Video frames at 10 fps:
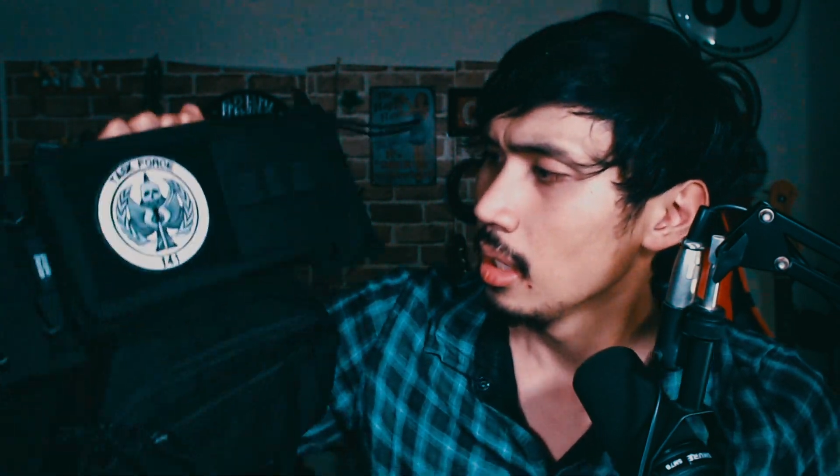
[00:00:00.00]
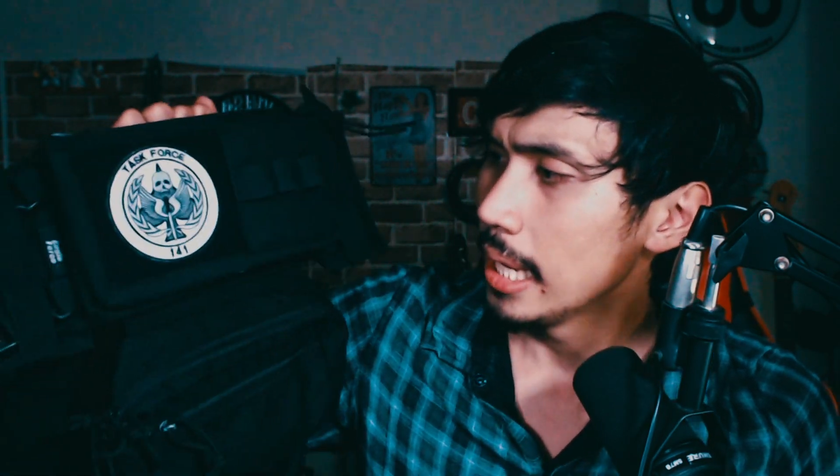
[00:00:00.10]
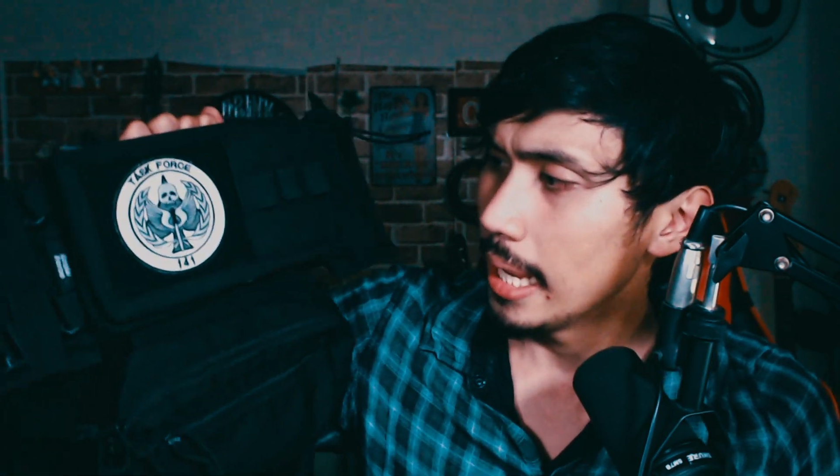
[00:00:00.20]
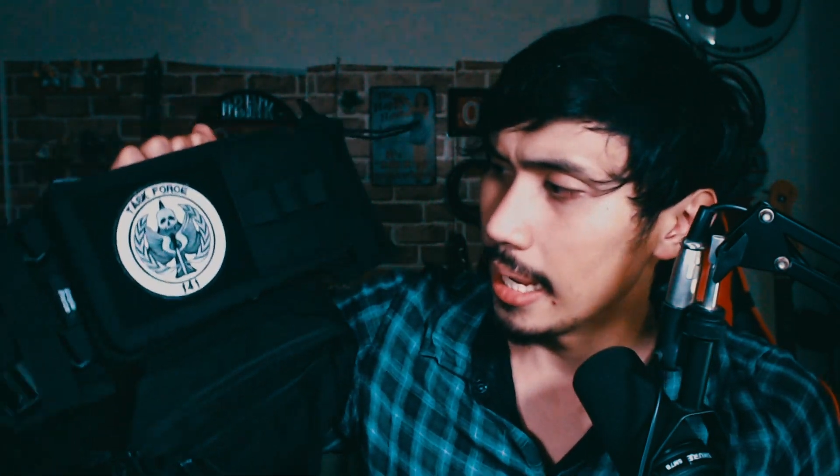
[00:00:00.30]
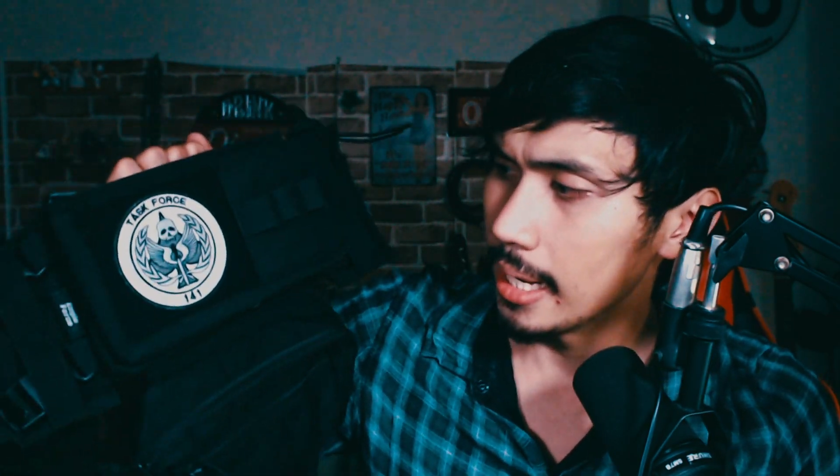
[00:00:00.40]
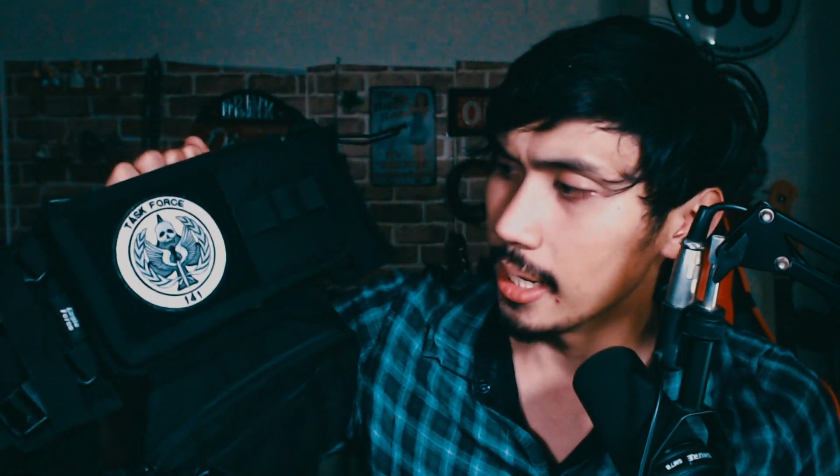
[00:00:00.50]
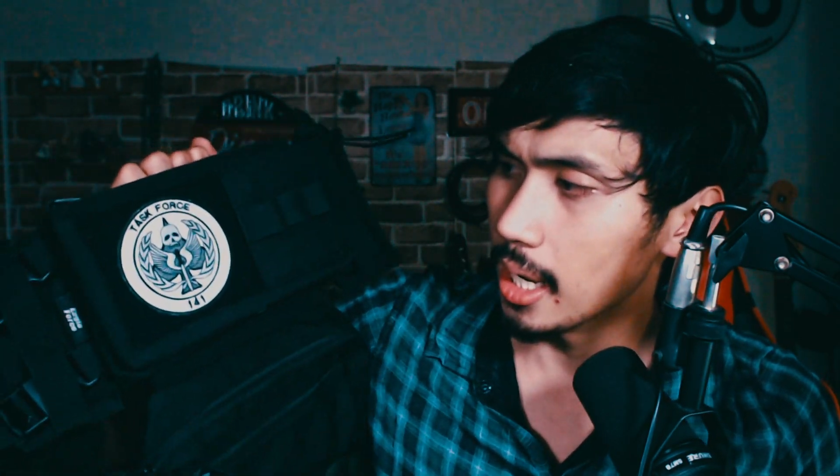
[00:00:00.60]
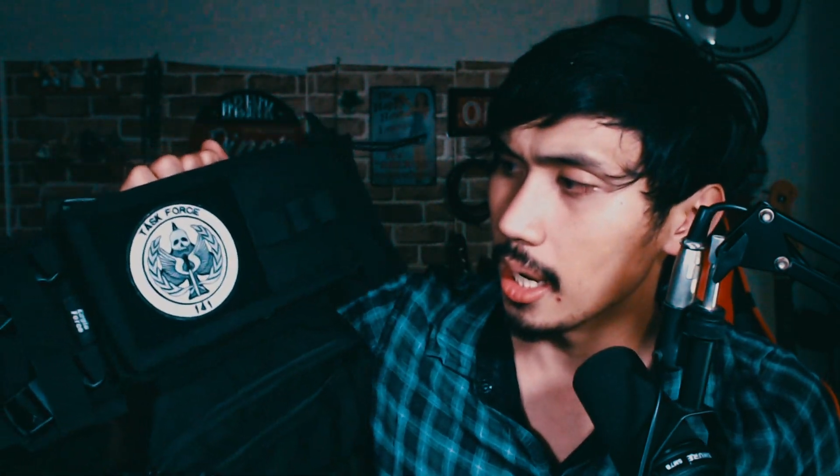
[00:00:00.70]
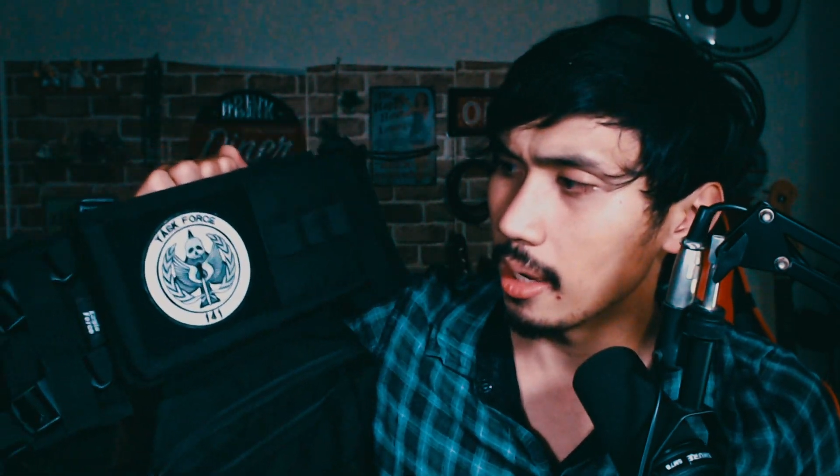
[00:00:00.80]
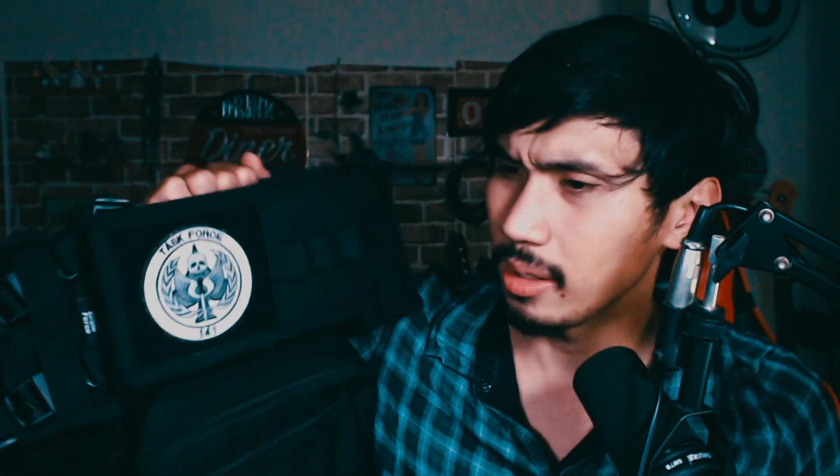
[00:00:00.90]
and
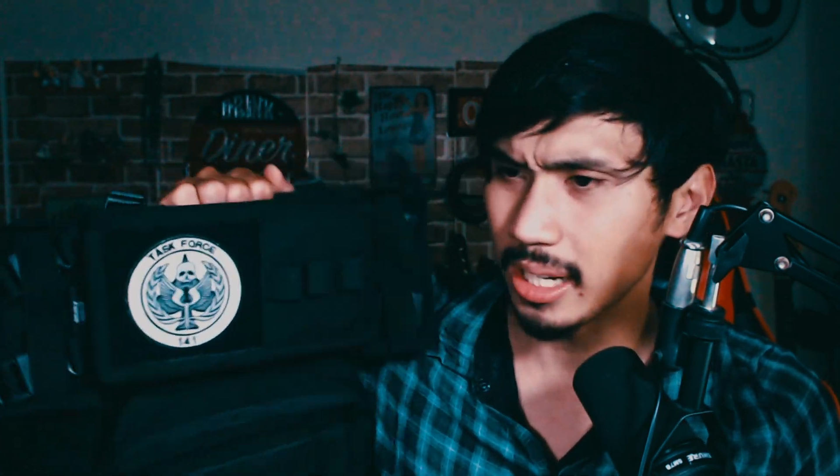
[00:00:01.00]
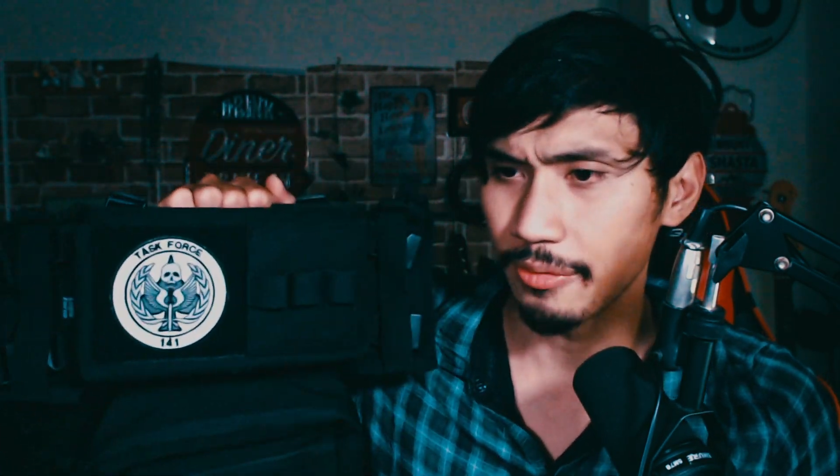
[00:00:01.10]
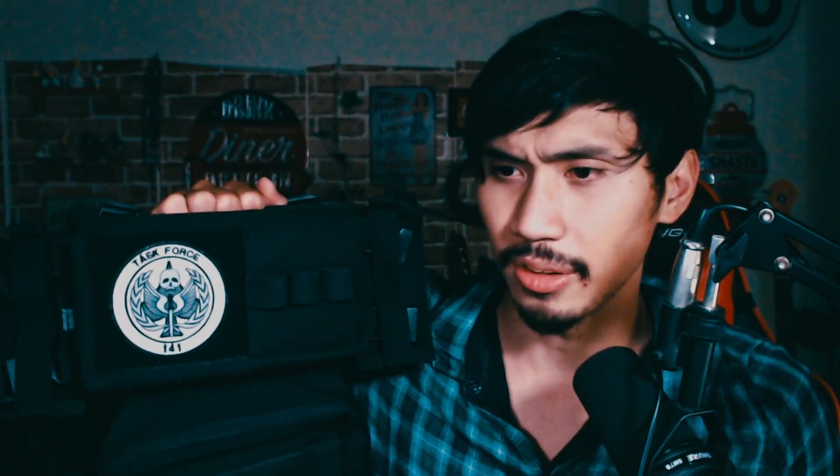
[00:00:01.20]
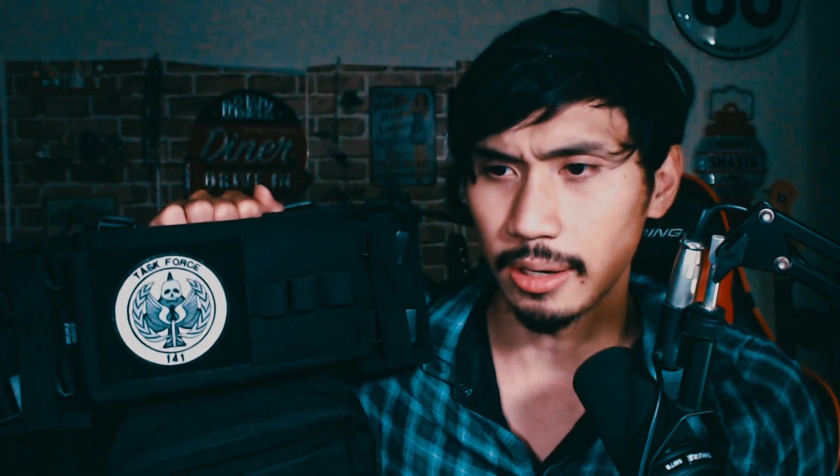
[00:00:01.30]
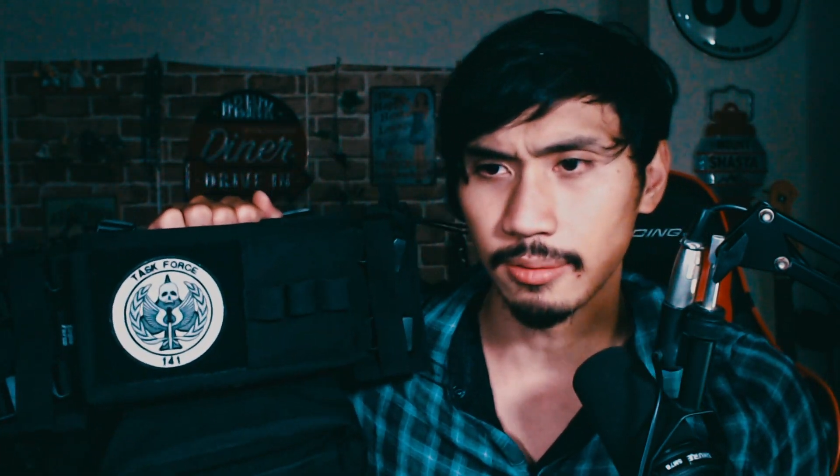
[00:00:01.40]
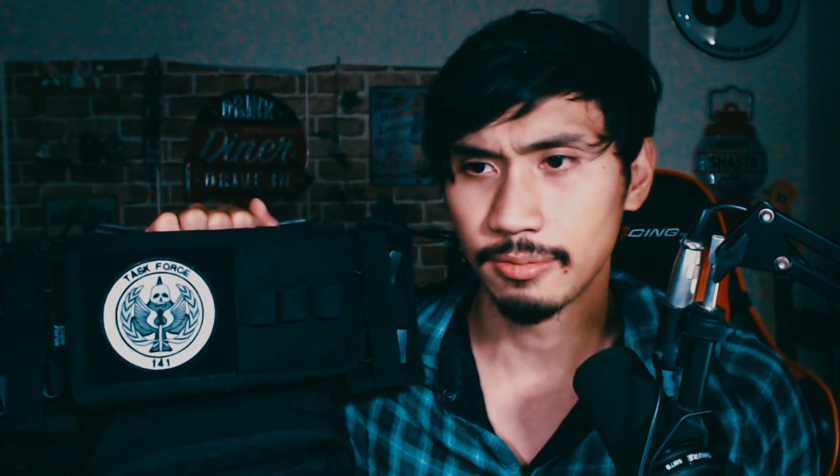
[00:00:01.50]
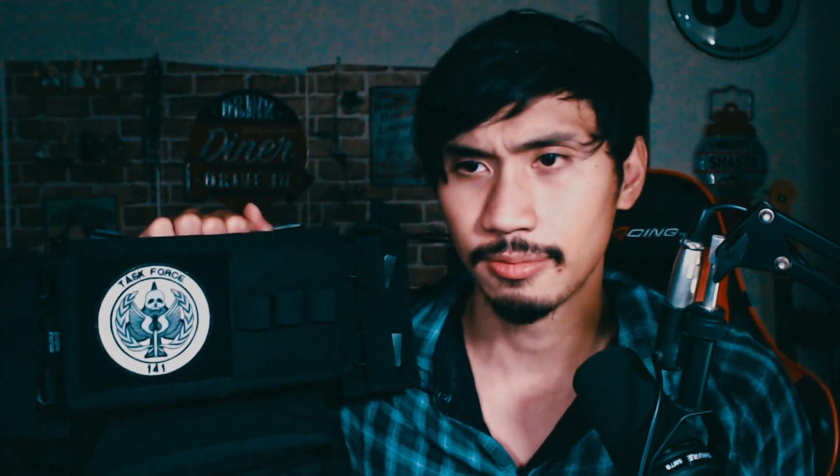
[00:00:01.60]
I only got it for like